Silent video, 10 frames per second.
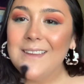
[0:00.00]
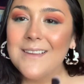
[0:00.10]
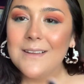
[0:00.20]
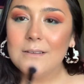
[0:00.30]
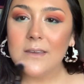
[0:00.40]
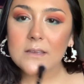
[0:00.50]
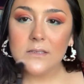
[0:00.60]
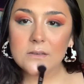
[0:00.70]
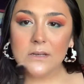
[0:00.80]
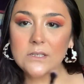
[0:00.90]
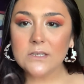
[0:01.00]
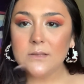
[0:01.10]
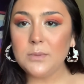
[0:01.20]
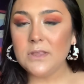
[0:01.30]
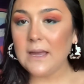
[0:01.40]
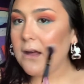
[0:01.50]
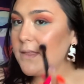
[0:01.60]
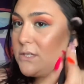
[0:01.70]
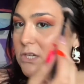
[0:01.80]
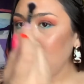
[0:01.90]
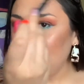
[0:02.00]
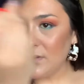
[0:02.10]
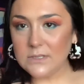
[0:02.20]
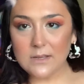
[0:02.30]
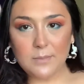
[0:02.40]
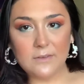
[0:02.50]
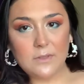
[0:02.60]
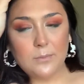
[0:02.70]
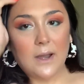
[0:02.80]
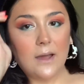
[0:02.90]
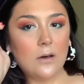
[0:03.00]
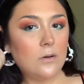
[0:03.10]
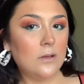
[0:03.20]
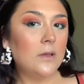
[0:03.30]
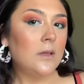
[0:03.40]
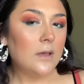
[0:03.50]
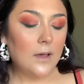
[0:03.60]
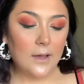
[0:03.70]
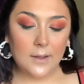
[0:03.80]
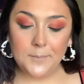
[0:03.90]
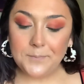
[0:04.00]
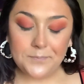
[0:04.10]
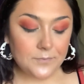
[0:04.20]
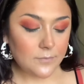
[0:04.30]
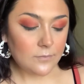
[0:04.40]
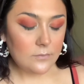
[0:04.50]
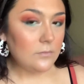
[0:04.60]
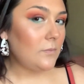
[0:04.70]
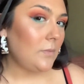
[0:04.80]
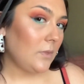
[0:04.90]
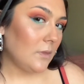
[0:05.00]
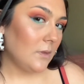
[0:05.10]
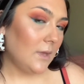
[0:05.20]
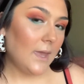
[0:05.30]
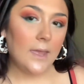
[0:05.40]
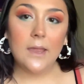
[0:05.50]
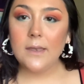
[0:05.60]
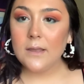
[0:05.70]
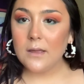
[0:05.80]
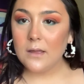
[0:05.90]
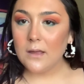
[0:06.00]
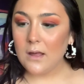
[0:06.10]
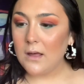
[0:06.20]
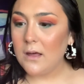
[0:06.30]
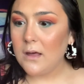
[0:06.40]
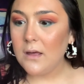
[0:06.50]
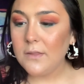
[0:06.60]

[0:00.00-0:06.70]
Okay, so I just put that on the cheekbones above the brow, and the